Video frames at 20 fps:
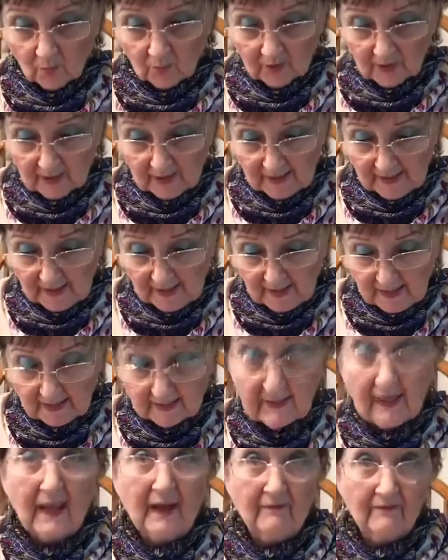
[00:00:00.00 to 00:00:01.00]
we're going to
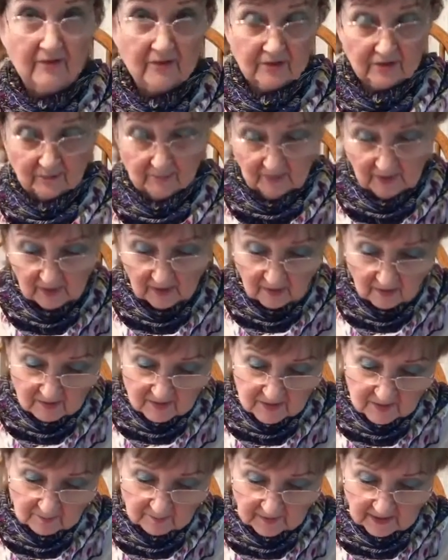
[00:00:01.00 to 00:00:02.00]
add lavender, and
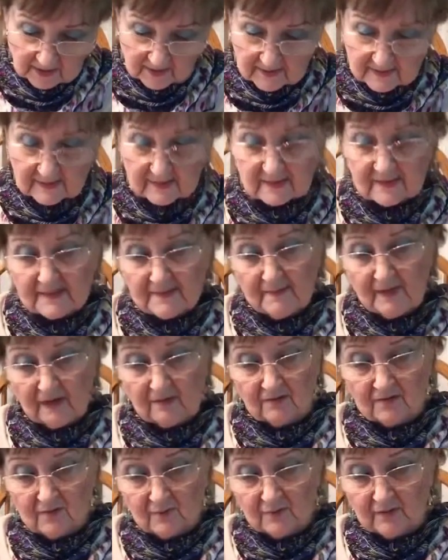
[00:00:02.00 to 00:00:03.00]
also because it
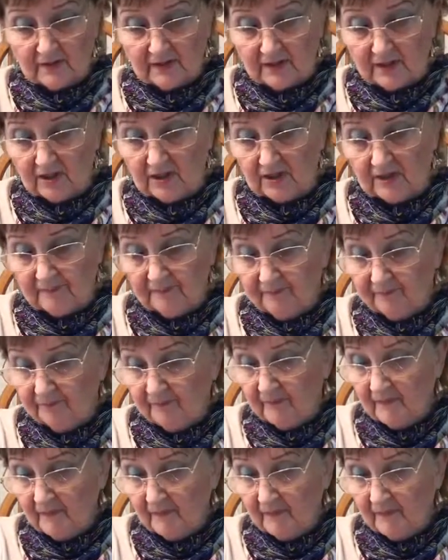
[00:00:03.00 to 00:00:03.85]
smells really good.